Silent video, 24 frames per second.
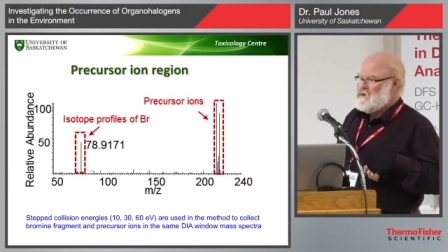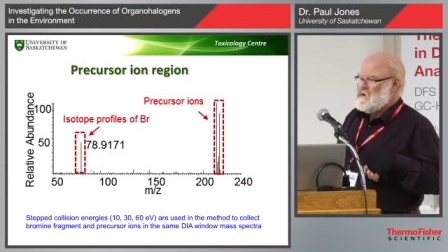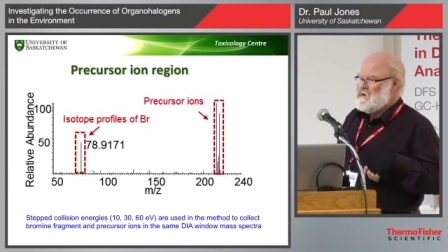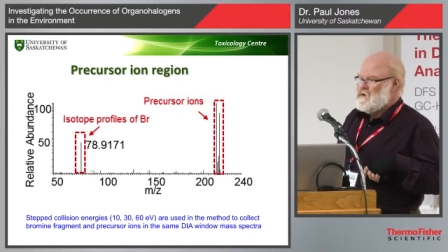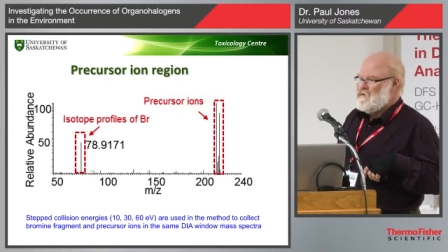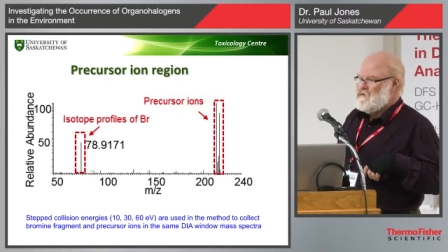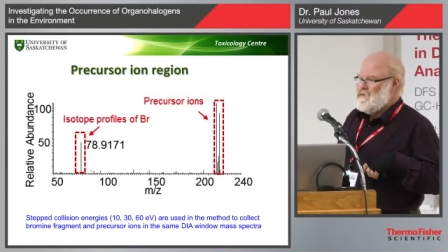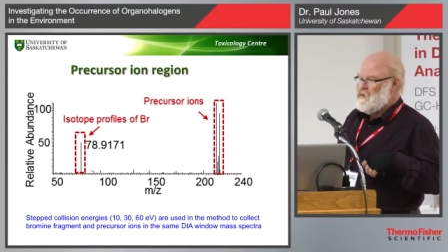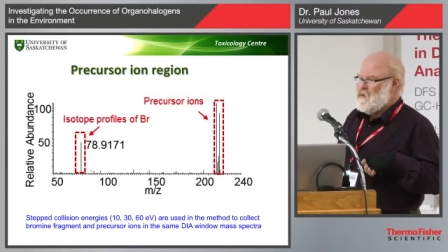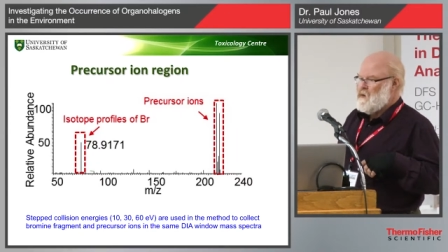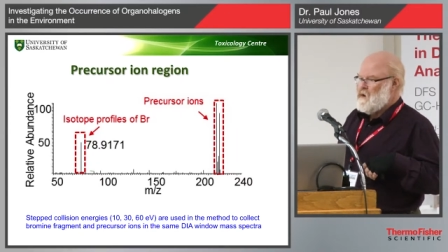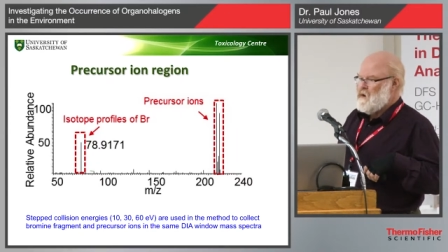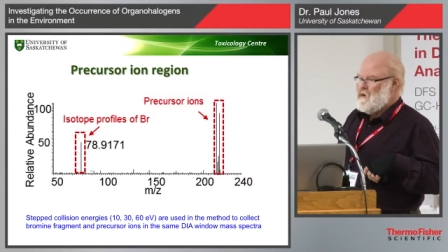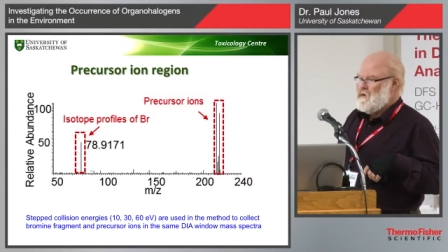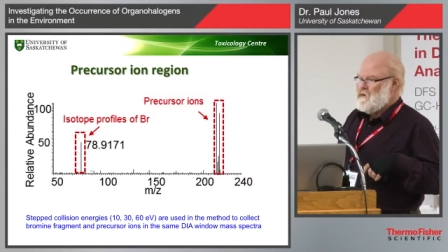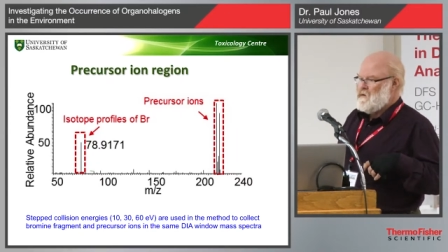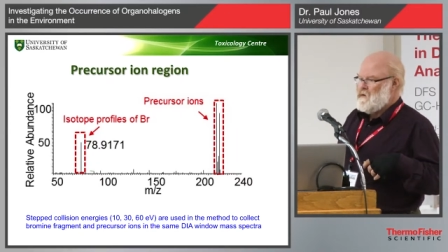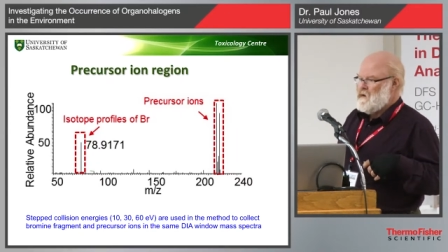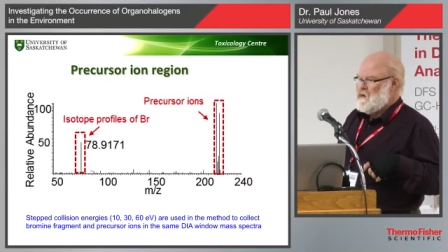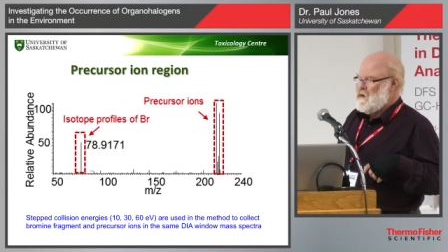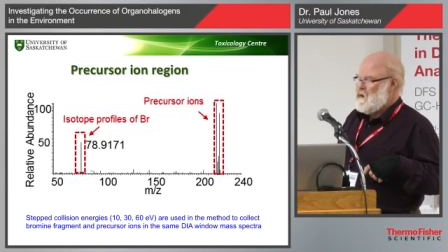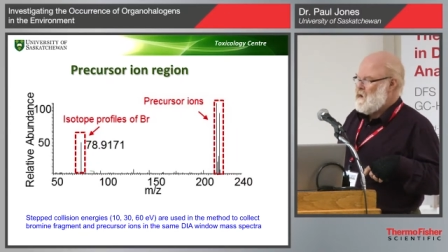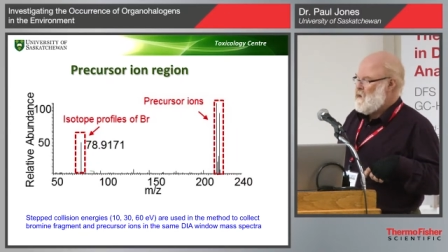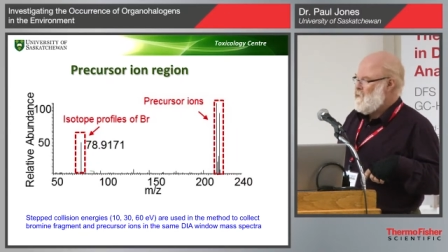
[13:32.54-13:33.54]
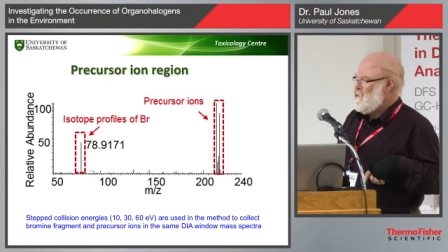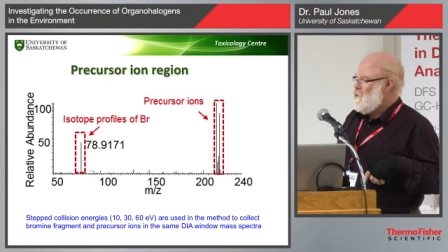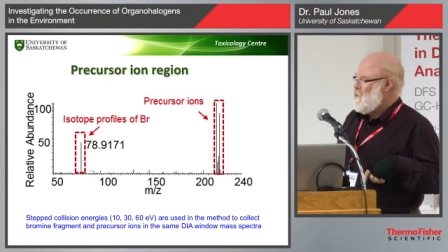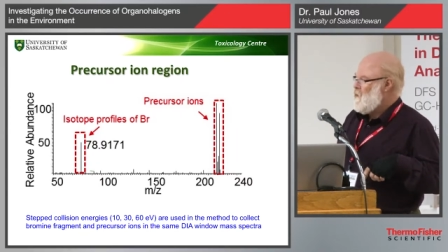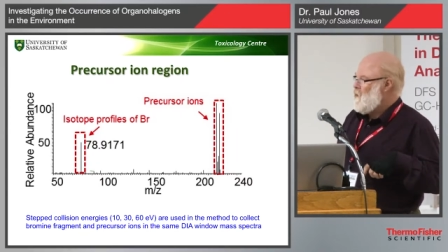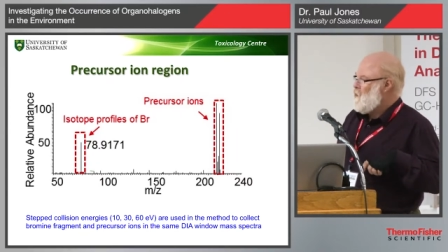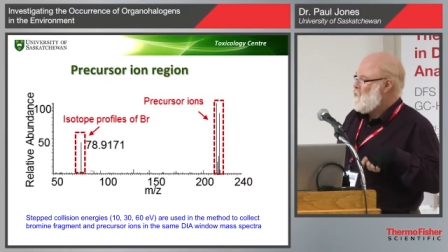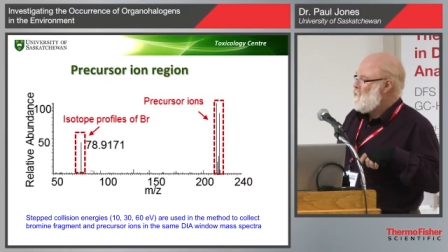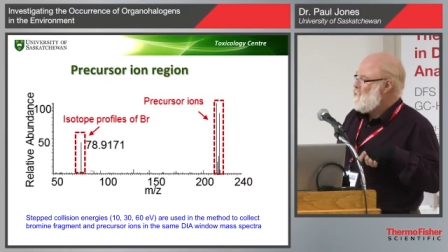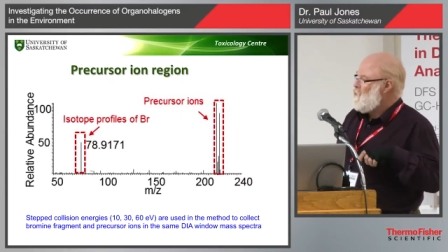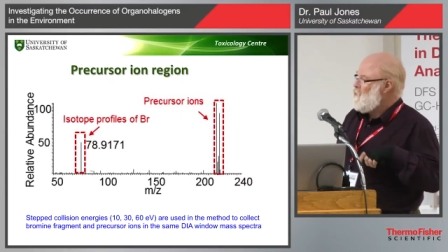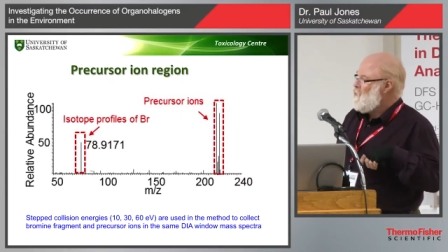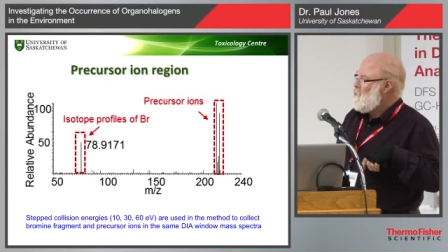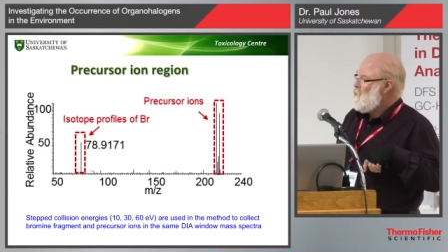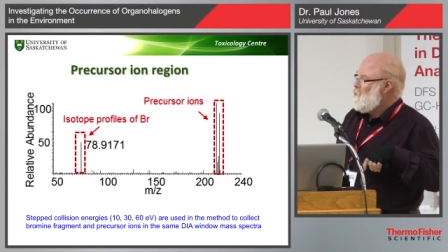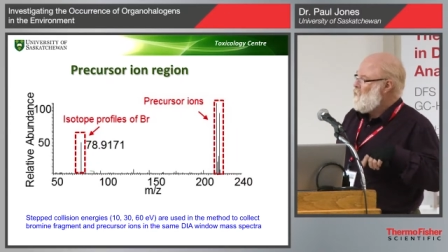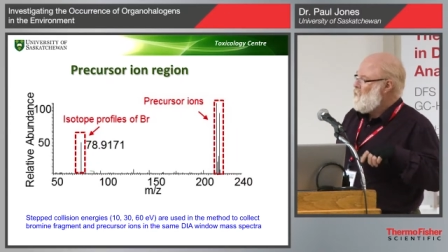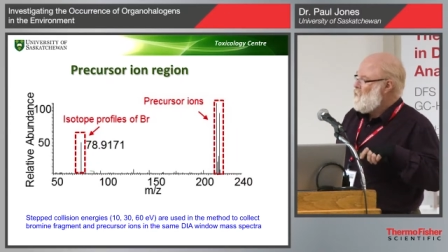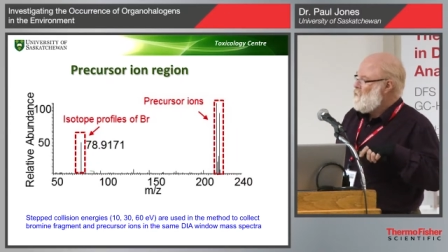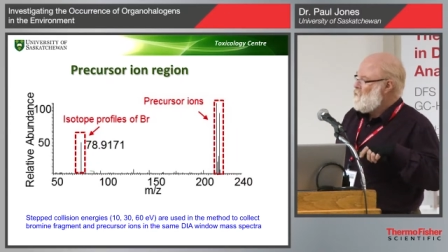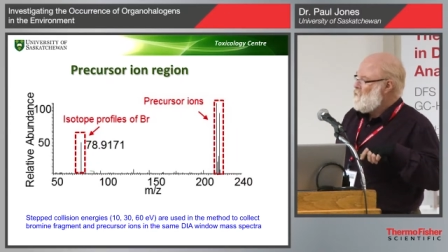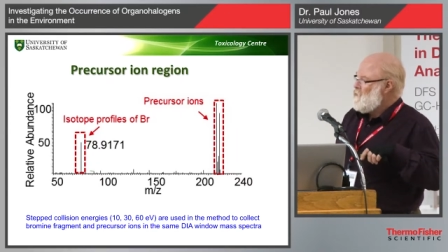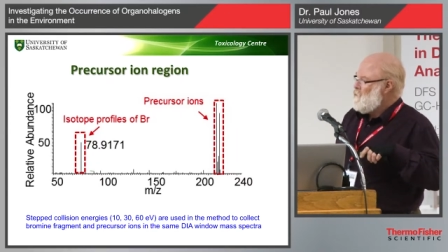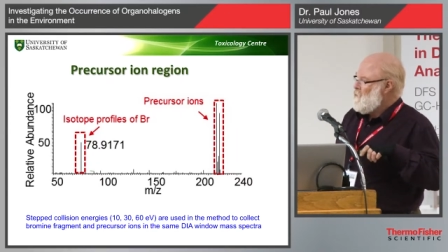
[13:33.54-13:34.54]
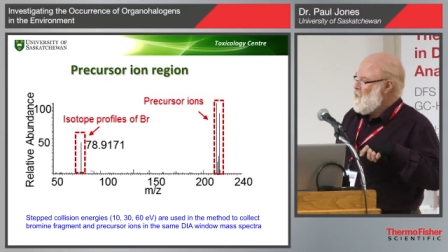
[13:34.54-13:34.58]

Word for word: of what uh, that the